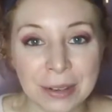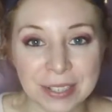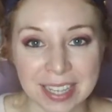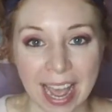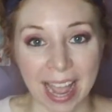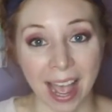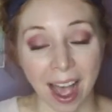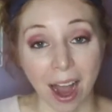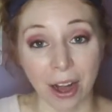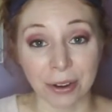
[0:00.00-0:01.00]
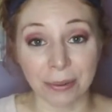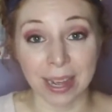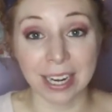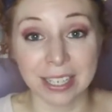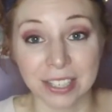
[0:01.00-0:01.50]
say? Are you
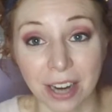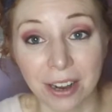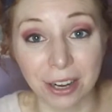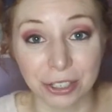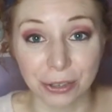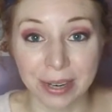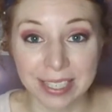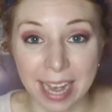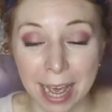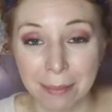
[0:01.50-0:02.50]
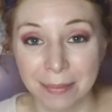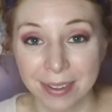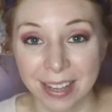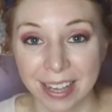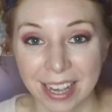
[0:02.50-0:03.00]
ready to start our story time?
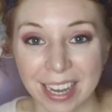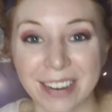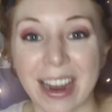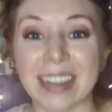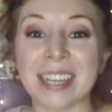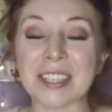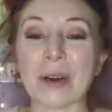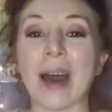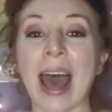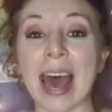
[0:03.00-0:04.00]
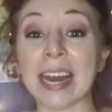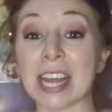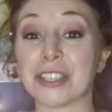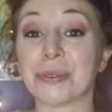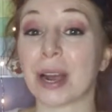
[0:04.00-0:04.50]
Great, let's go ahead
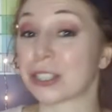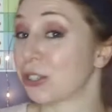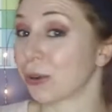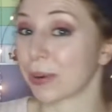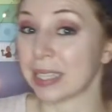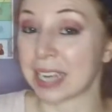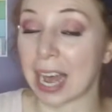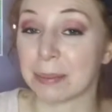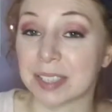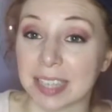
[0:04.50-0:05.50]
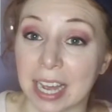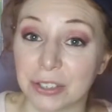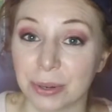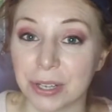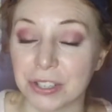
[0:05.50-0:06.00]
and do our story time
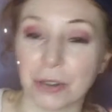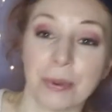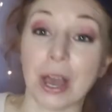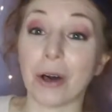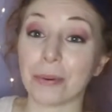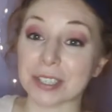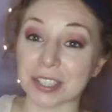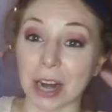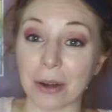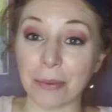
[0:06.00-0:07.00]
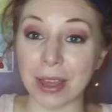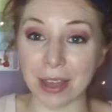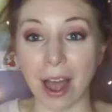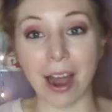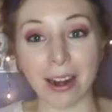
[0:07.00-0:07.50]
schedule. So we always start with
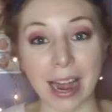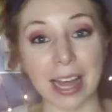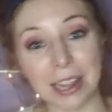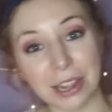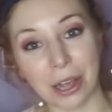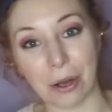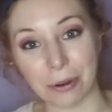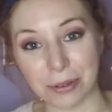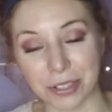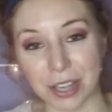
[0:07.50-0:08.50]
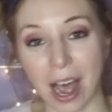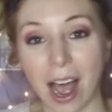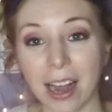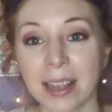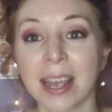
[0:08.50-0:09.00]
our hello
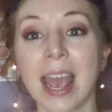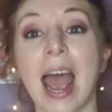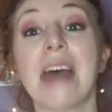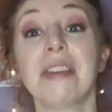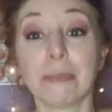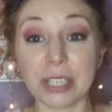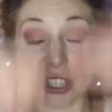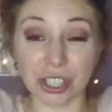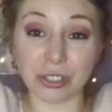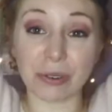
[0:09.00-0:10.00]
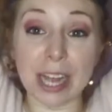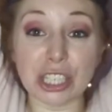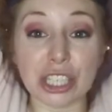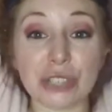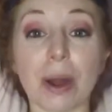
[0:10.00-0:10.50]
song, and then we stretch
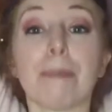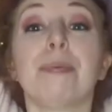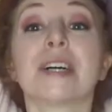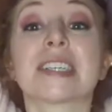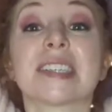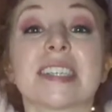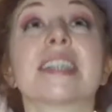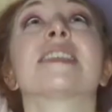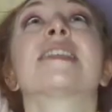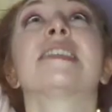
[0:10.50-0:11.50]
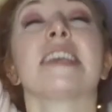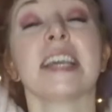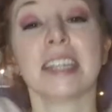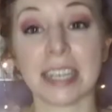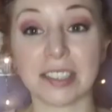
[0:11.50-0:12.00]
into our books to the
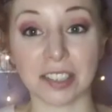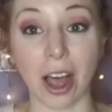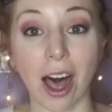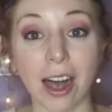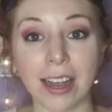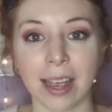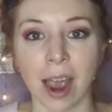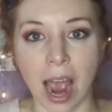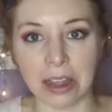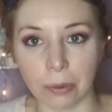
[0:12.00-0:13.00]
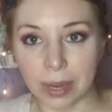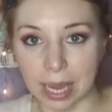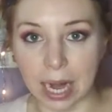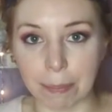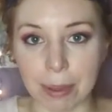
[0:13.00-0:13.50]
ceiling song, and then we
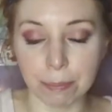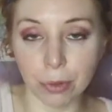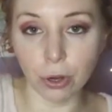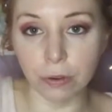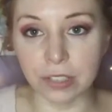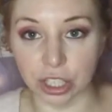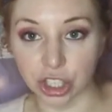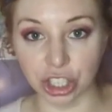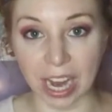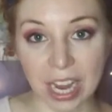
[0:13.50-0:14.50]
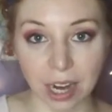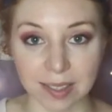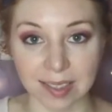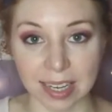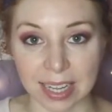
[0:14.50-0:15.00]
get up and move to shake our
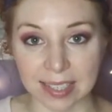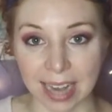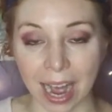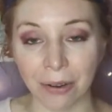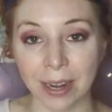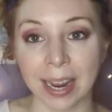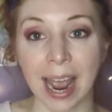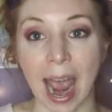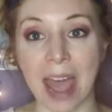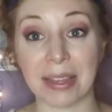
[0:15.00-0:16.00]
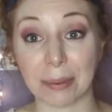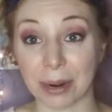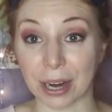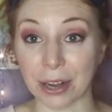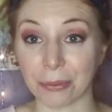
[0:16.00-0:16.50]
sillies out, and then
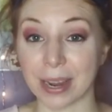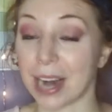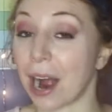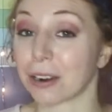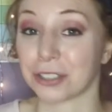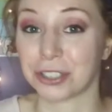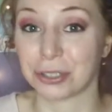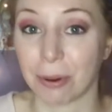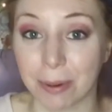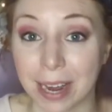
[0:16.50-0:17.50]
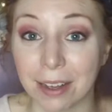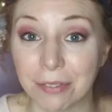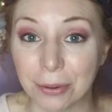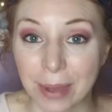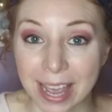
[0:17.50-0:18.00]
we're gonna read our story of
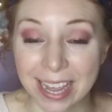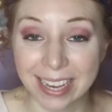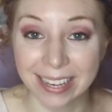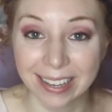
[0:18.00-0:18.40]
the week.